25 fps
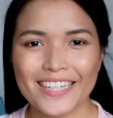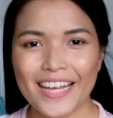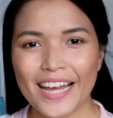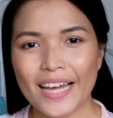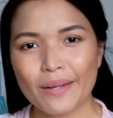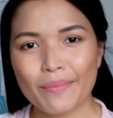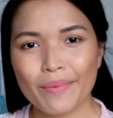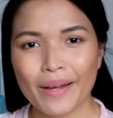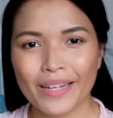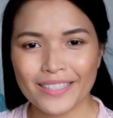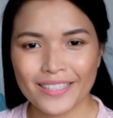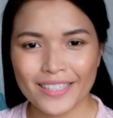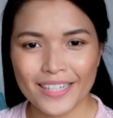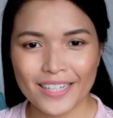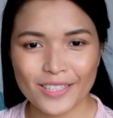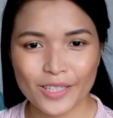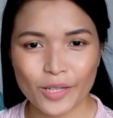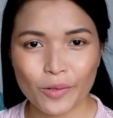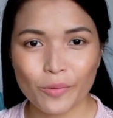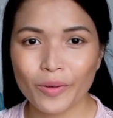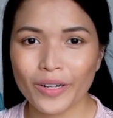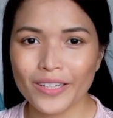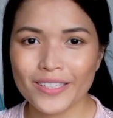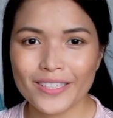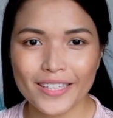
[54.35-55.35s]
It's NMAT
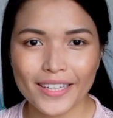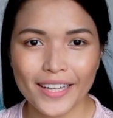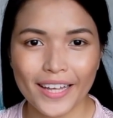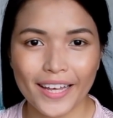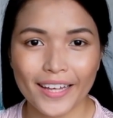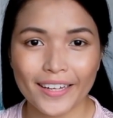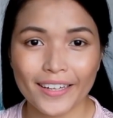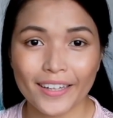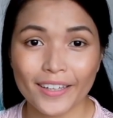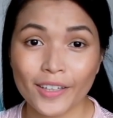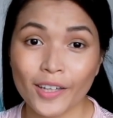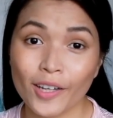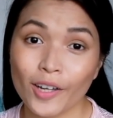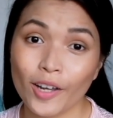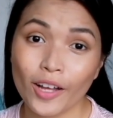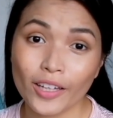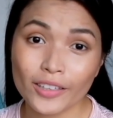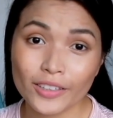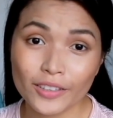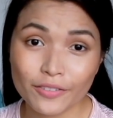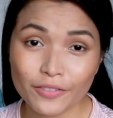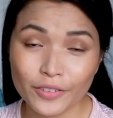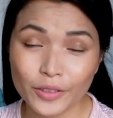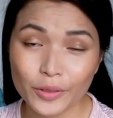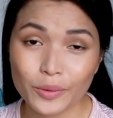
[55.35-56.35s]
season once again, and a
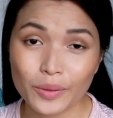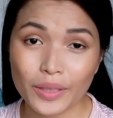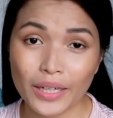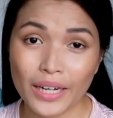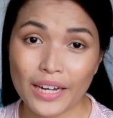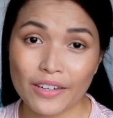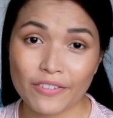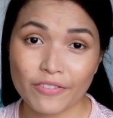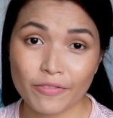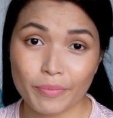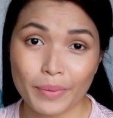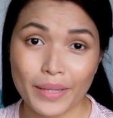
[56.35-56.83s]
lot of you have